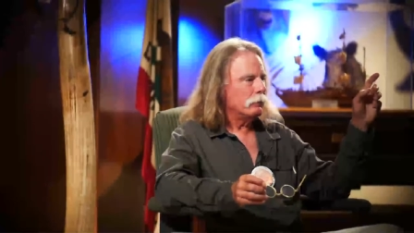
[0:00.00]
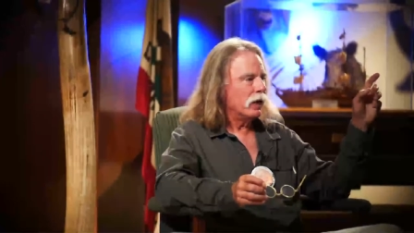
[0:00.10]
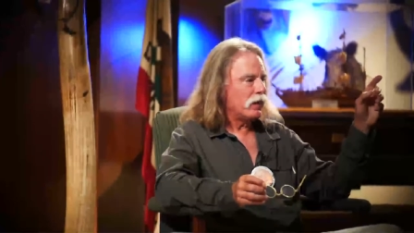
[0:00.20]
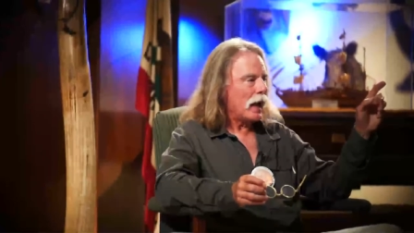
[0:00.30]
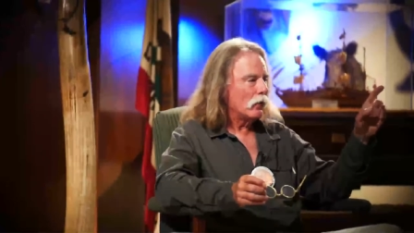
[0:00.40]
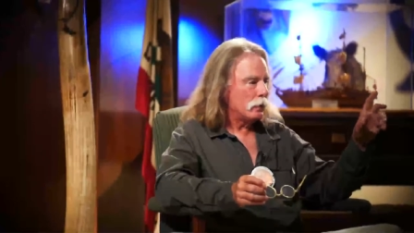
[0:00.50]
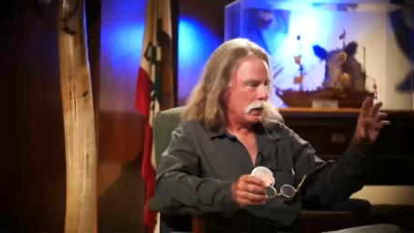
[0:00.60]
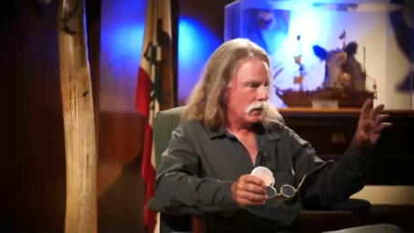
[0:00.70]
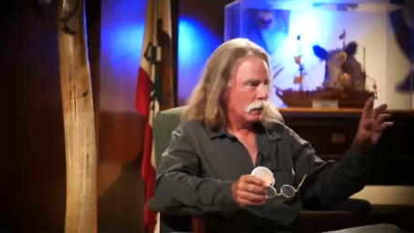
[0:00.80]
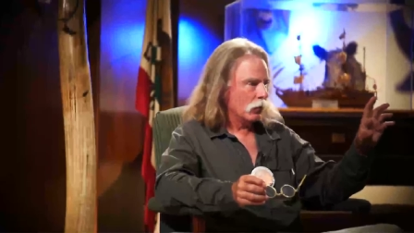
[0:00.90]
But that would
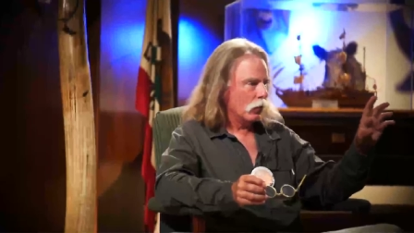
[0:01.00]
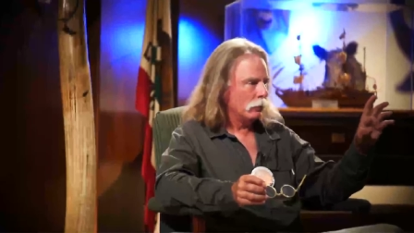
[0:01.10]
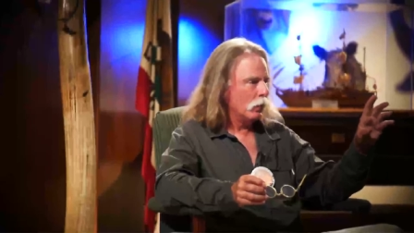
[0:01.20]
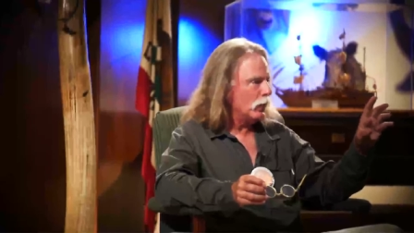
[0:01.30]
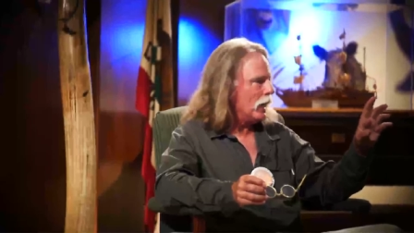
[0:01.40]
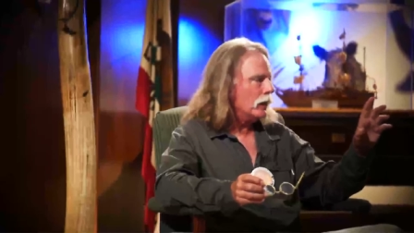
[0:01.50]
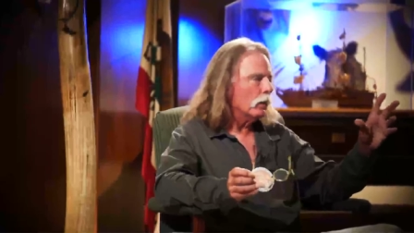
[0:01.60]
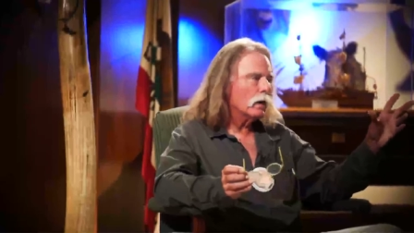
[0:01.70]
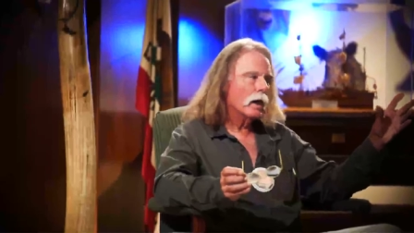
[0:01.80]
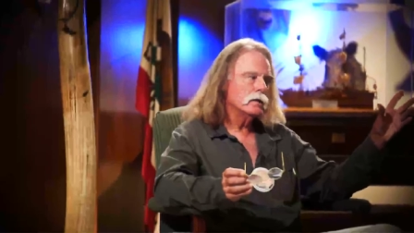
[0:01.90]
be our number one. But we had
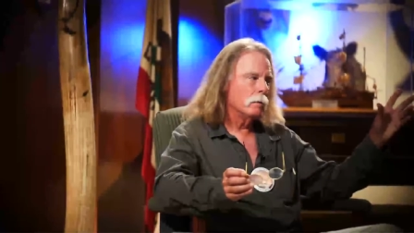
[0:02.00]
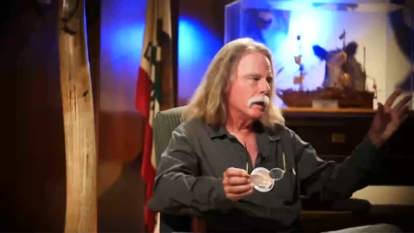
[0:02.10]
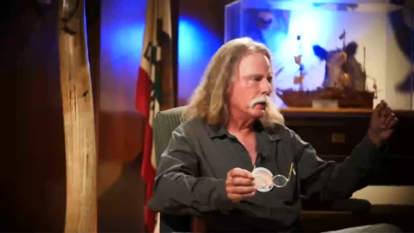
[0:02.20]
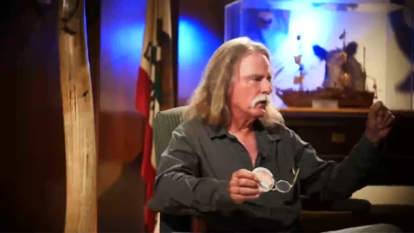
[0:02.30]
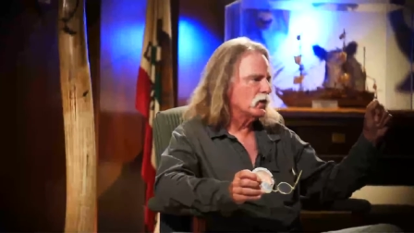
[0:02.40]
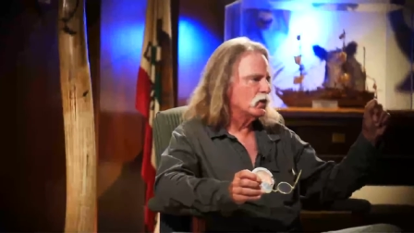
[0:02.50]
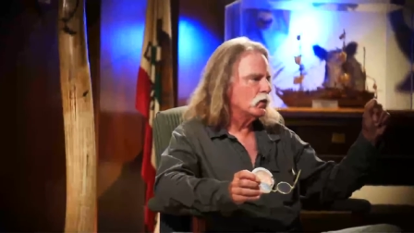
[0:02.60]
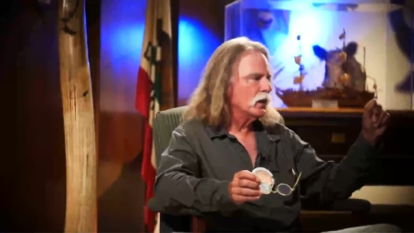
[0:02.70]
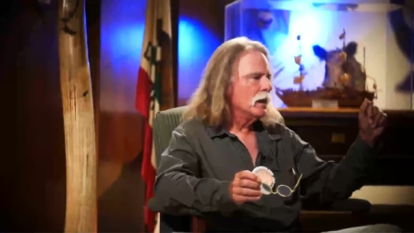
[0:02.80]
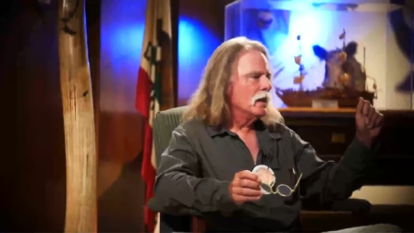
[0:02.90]
all kinds of maintenance issues,